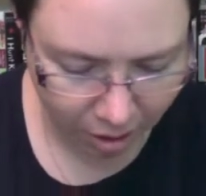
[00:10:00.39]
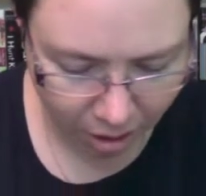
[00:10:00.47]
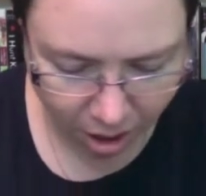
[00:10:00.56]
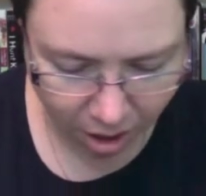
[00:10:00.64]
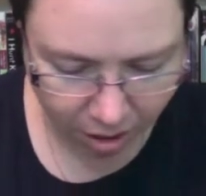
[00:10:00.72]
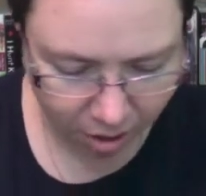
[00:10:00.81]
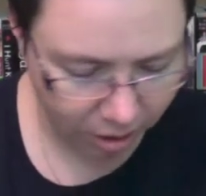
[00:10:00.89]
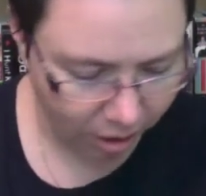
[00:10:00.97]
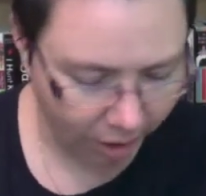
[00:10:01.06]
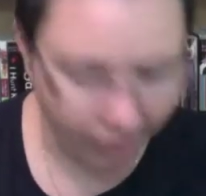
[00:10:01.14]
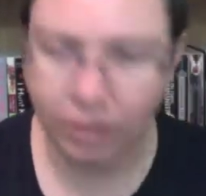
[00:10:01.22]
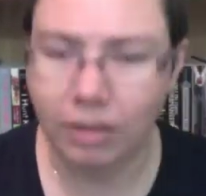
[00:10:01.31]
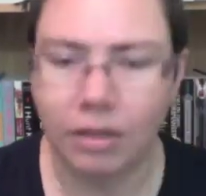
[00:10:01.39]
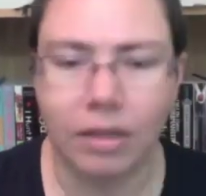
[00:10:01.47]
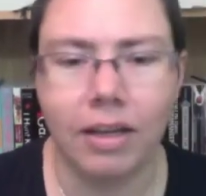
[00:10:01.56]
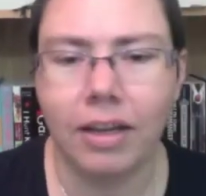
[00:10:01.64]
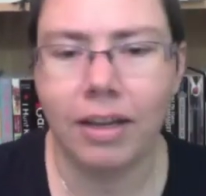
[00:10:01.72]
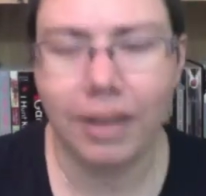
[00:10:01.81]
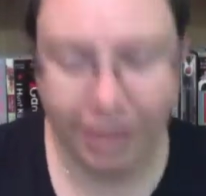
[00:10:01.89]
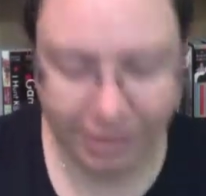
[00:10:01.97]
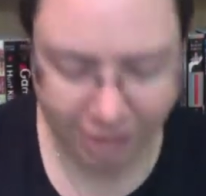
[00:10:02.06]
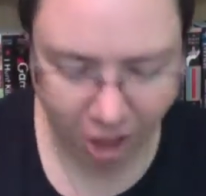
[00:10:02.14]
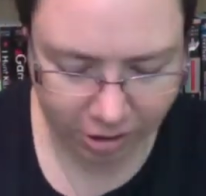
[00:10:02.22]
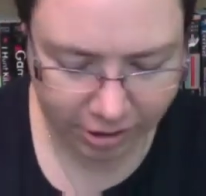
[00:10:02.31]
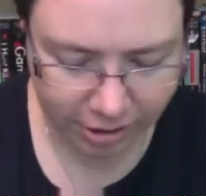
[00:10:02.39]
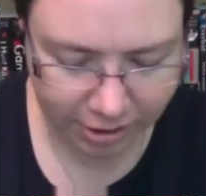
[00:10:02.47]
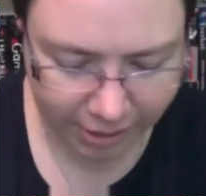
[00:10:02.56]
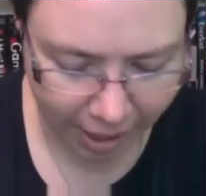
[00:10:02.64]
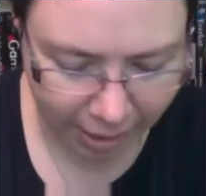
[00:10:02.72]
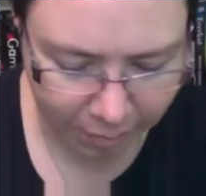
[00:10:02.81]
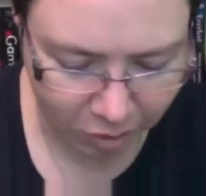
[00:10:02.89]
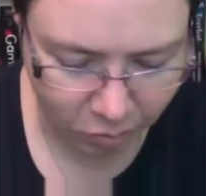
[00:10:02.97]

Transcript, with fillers: card. I, it's hard to decide